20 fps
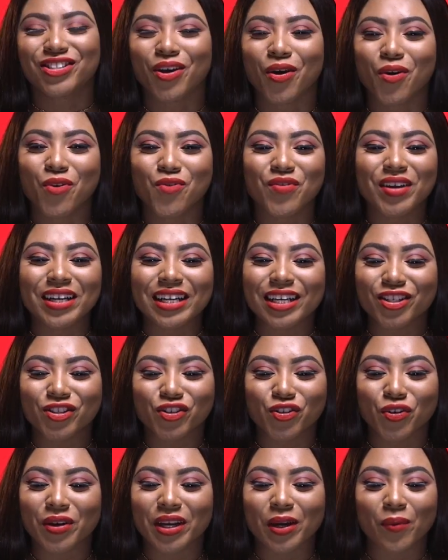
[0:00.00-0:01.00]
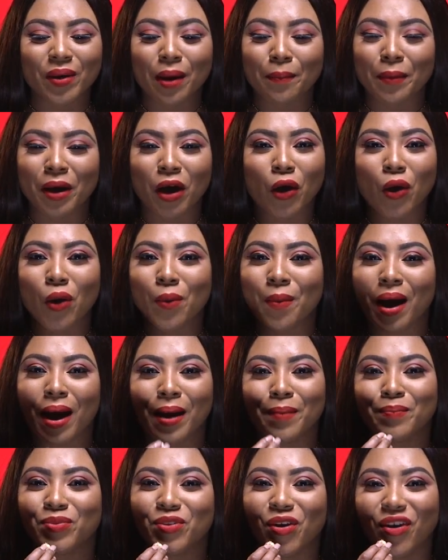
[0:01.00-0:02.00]
So really and truly, when I'm at home,
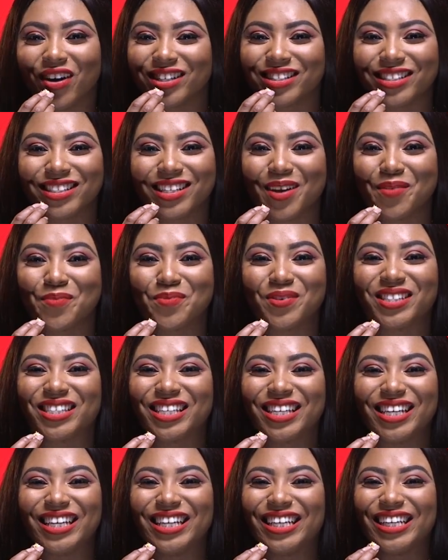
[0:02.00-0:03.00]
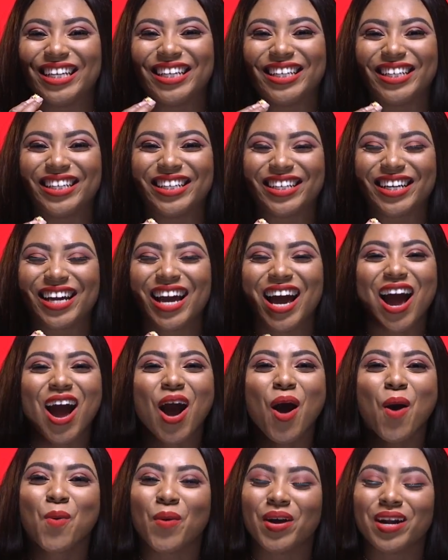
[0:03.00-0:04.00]
I'm not a celebrity.
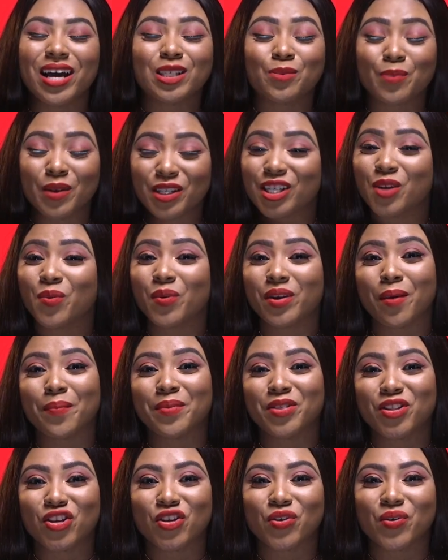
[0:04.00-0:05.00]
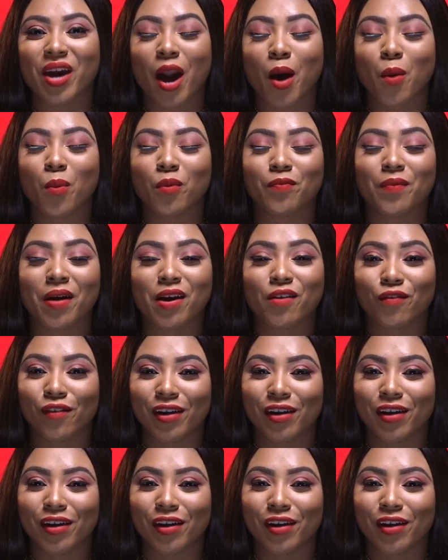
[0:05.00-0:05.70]
Especially when I'm in the UK with my